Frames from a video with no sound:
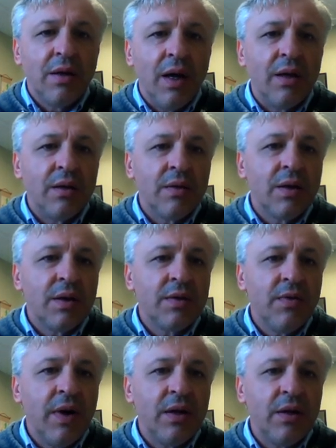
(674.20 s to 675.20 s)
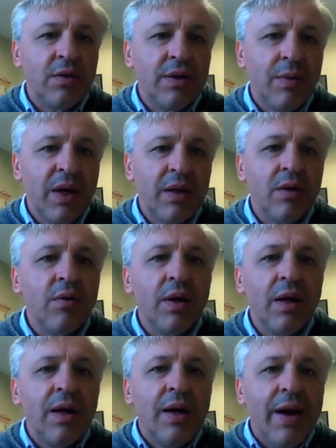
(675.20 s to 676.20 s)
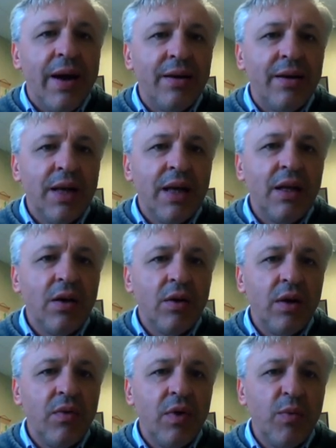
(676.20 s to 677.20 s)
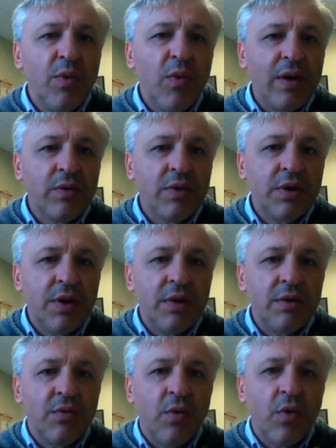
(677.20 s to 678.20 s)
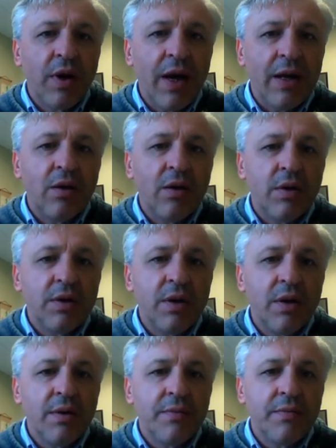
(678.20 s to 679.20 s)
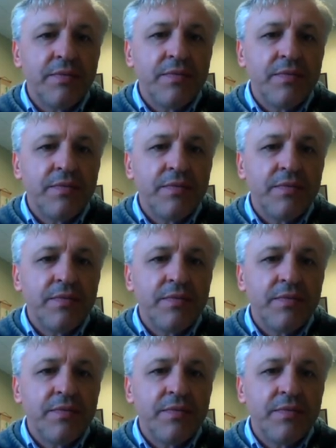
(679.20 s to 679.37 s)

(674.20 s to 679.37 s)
and classified into some category. And this category will be one of these four categories here.